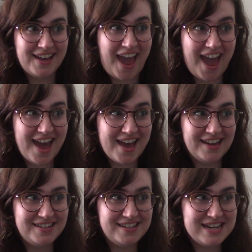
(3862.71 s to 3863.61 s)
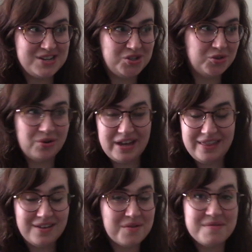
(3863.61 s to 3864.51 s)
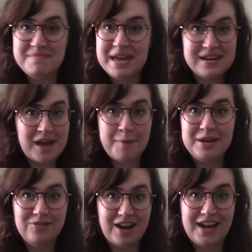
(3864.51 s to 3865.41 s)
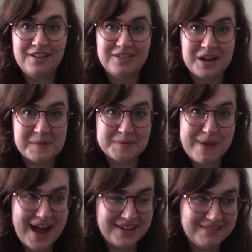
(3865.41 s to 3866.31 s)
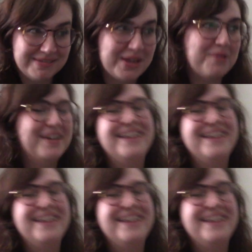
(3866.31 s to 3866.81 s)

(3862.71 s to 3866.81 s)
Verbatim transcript: and enjoy the incoming rain if it comes back. So.